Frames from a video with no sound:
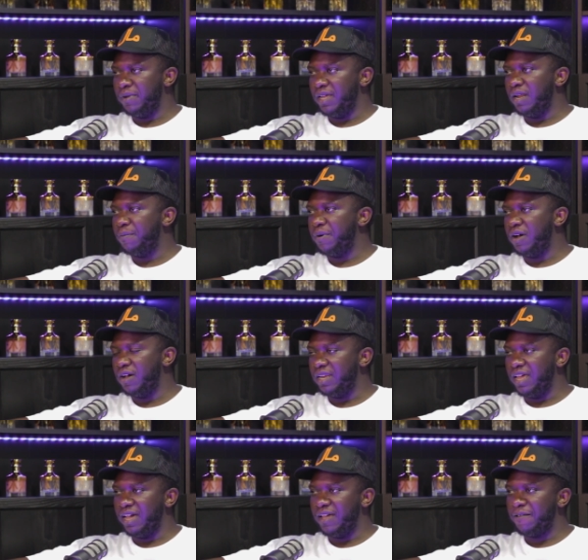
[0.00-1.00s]
being a part of
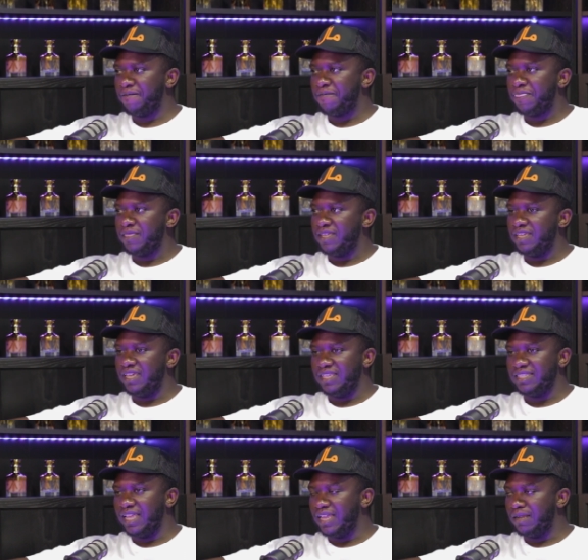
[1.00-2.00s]
that.
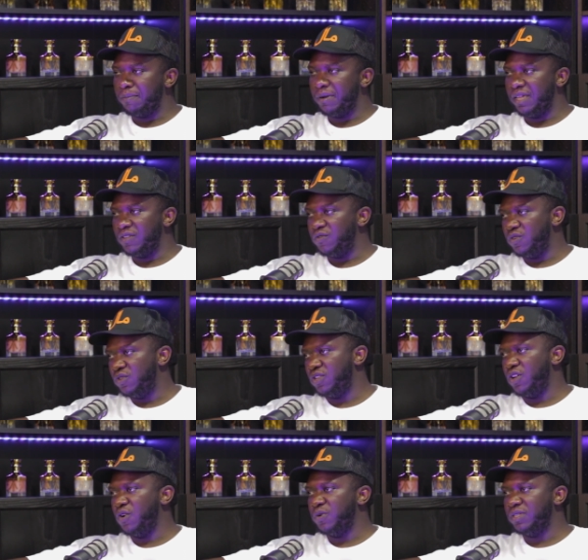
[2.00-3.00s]
Is that the place for you to
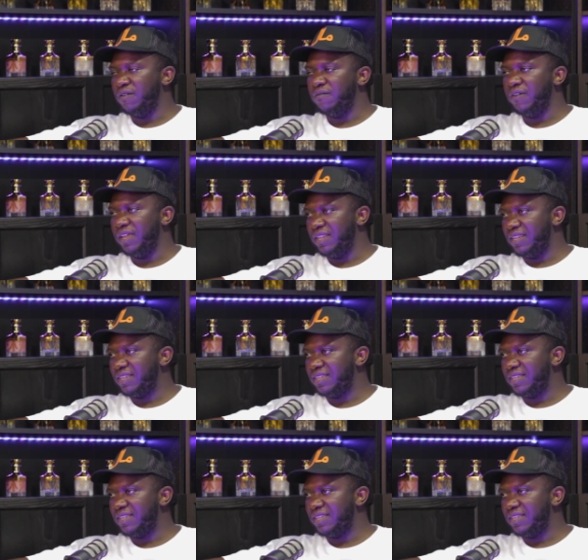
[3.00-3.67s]
go to vent